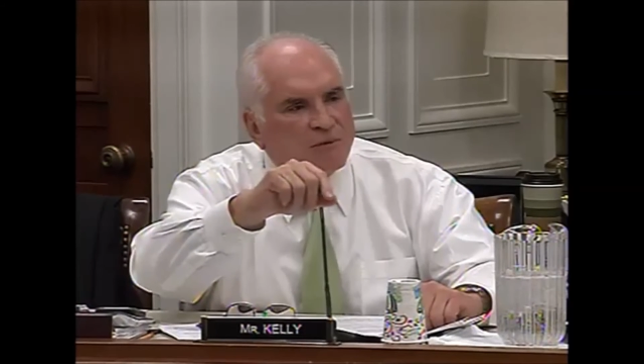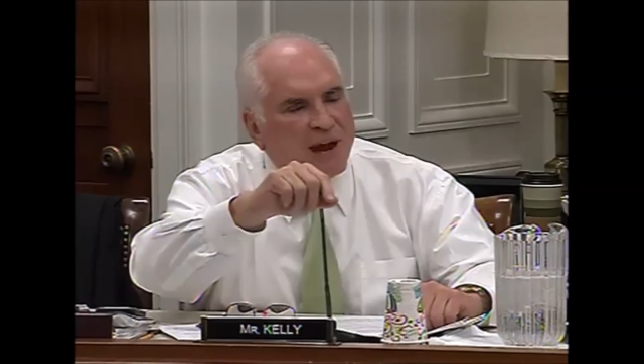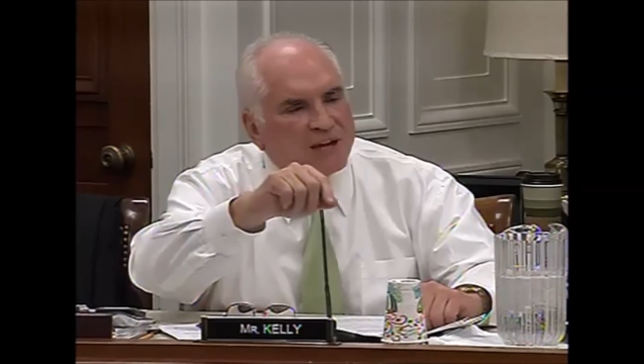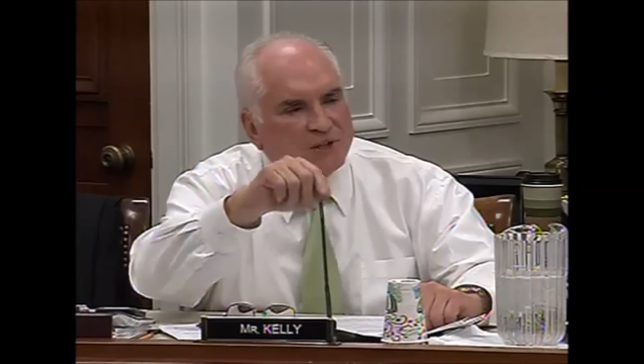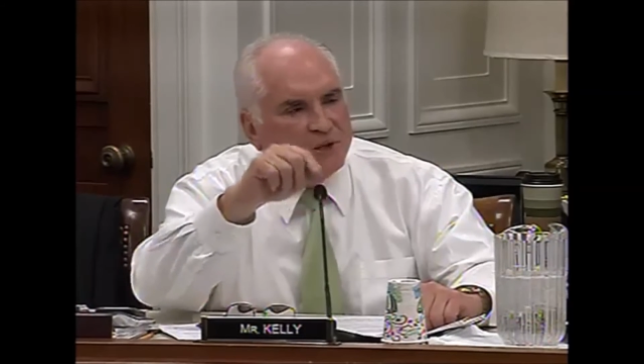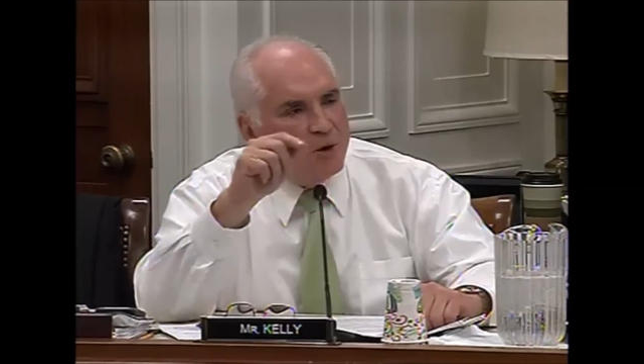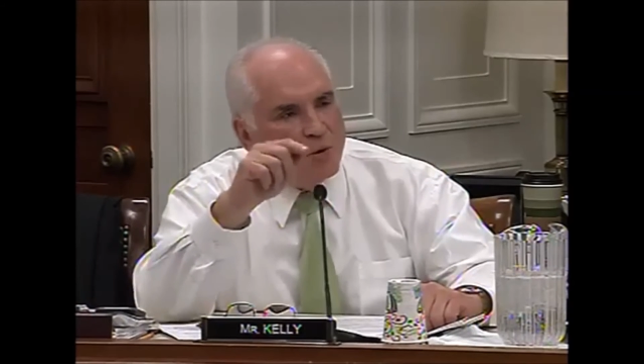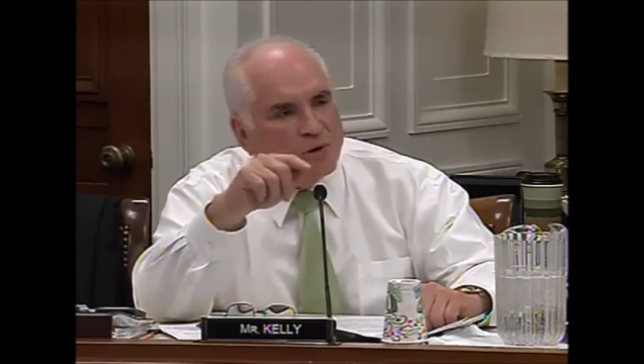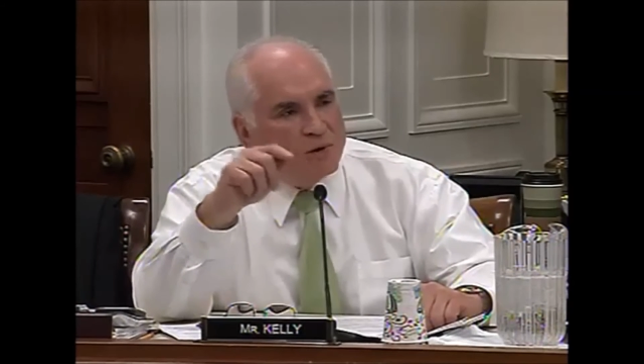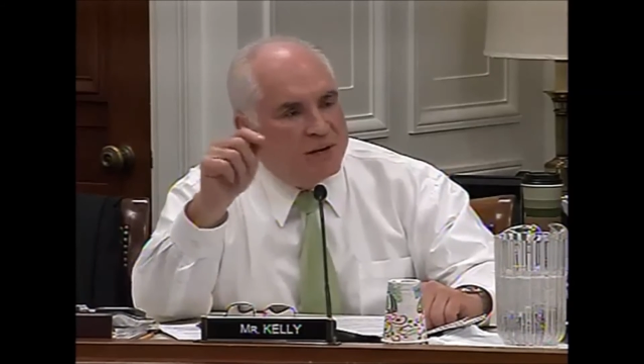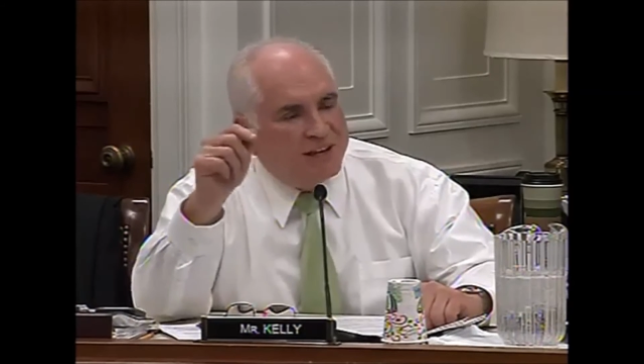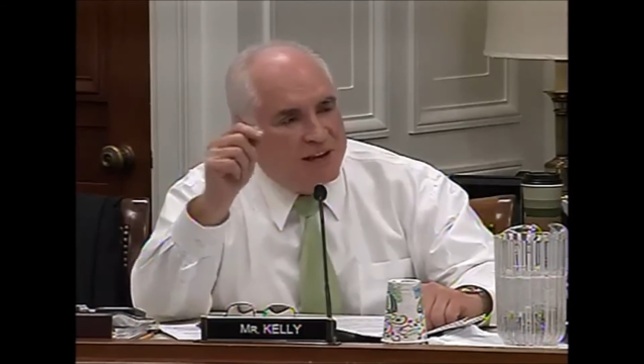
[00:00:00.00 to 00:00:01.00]
fast. You know who
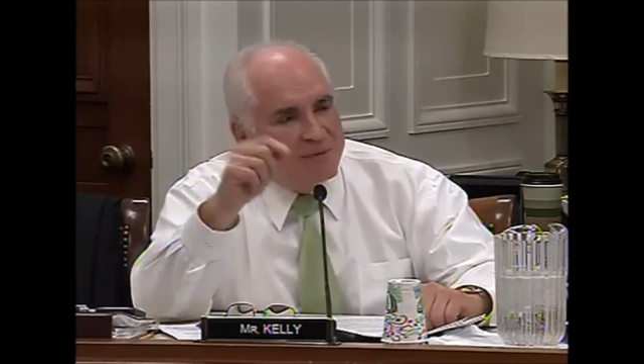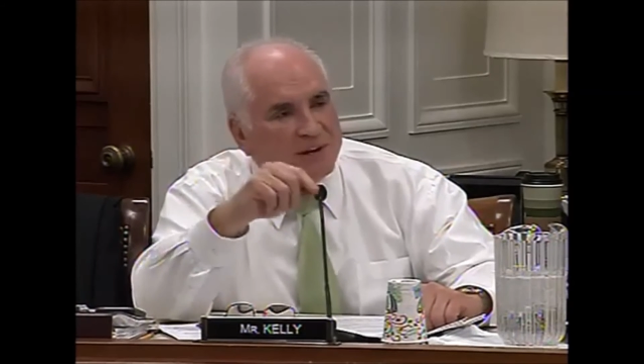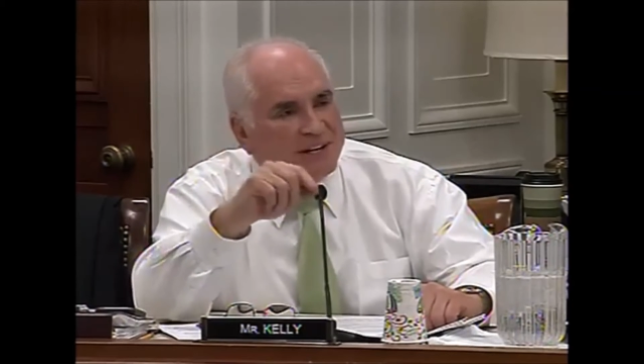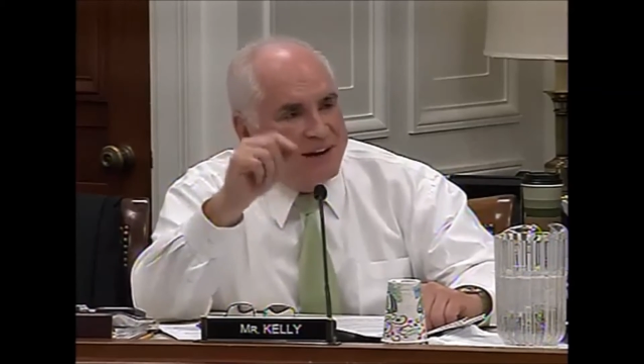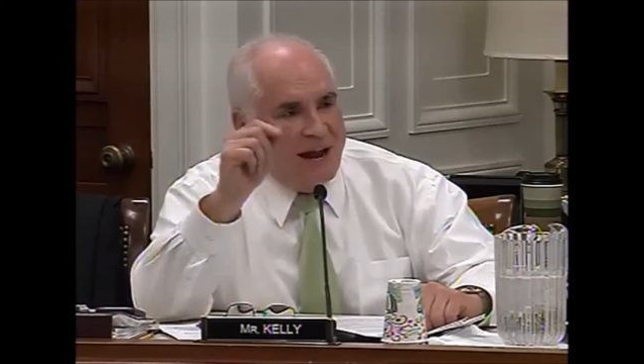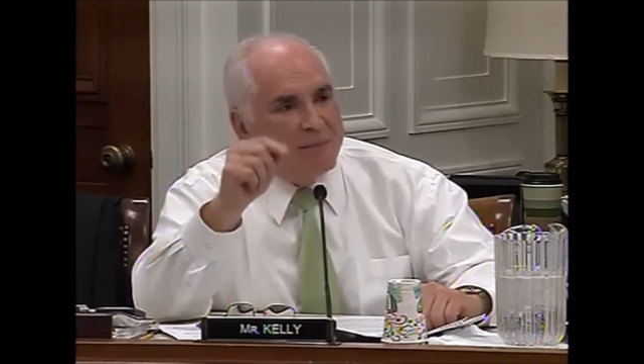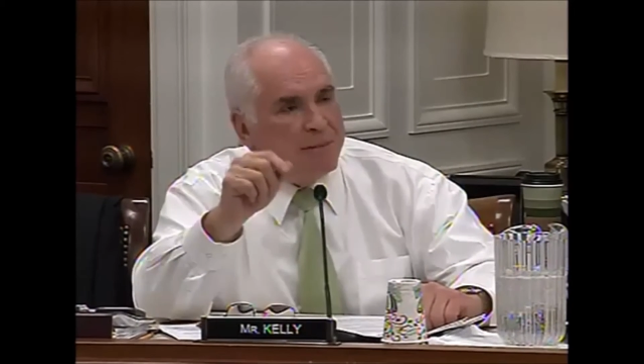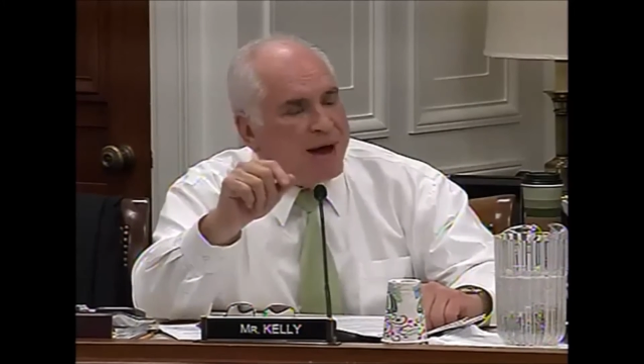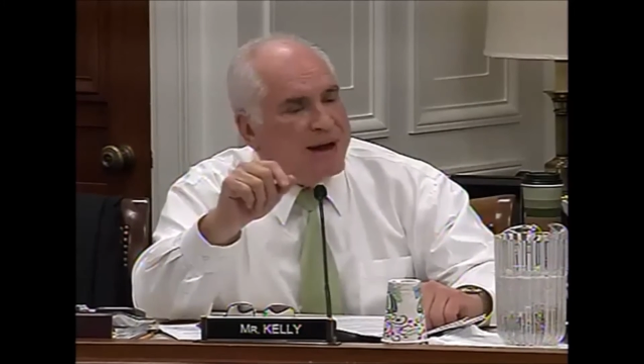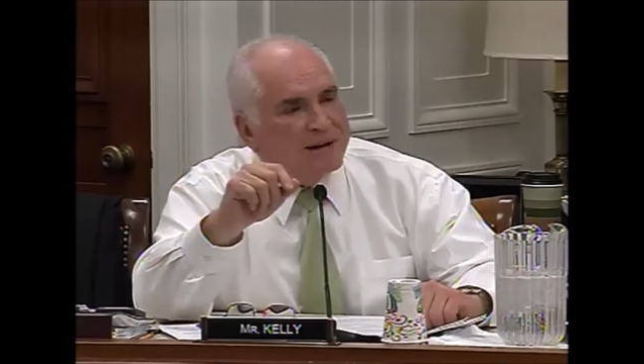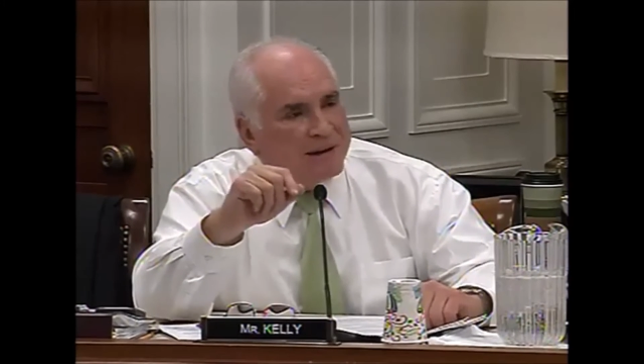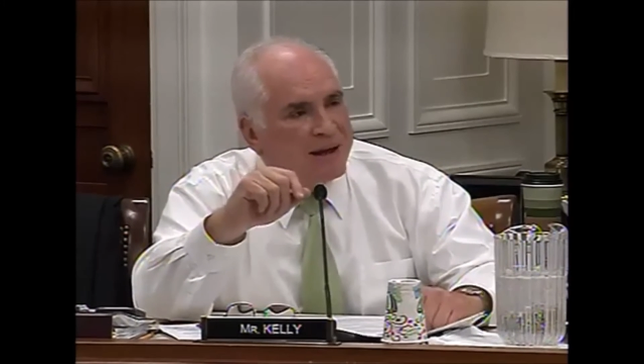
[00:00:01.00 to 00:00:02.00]
couldn't give a damn
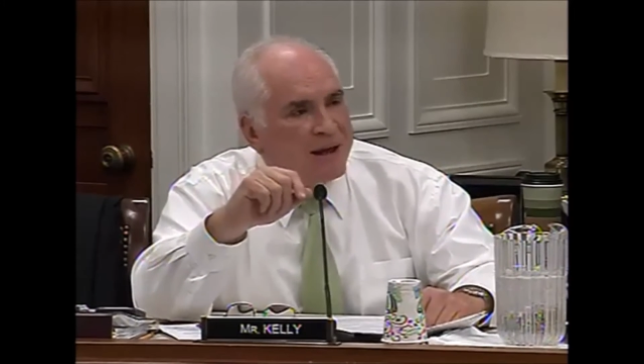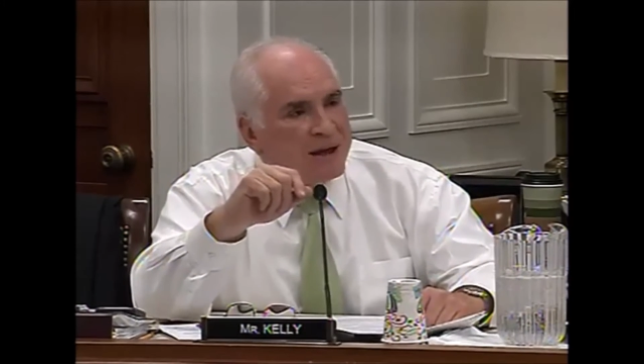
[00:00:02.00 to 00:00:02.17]
about it?